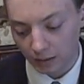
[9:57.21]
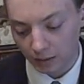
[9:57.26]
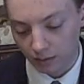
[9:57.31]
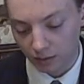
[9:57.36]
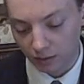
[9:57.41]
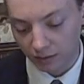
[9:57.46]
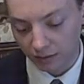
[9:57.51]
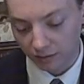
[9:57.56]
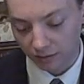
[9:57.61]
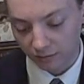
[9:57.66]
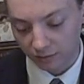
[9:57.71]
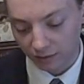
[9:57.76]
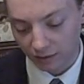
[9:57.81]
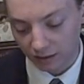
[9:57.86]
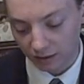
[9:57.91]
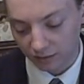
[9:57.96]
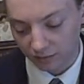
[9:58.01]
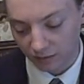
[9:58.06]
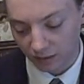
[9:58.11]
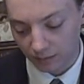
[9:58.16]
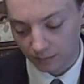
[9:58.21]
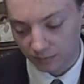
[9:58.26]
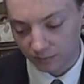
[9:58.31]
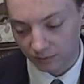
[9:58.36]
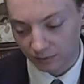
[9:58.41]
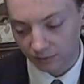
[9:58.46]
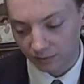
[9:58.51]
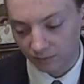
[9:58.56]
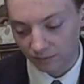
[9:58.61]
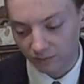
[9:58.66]
You know, as I said, at times
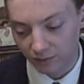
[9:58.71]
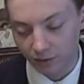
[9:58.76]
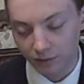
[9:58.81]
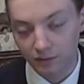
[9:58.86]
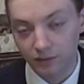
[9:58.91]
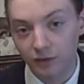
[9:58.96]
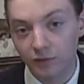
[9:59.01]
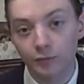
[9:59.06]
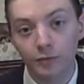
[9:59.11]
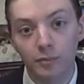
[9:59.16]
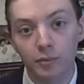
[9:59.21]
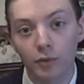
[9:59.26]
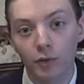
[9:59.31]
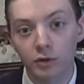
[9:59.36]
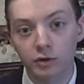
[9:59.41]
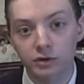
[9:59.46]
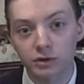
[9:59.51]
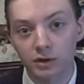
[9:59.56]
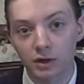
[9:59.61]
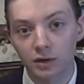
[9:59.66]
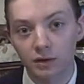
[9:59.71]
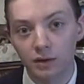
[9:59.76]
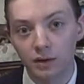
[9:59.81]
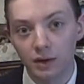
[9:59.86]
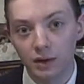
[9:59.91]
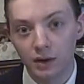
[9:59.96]
just it's very disproportionate,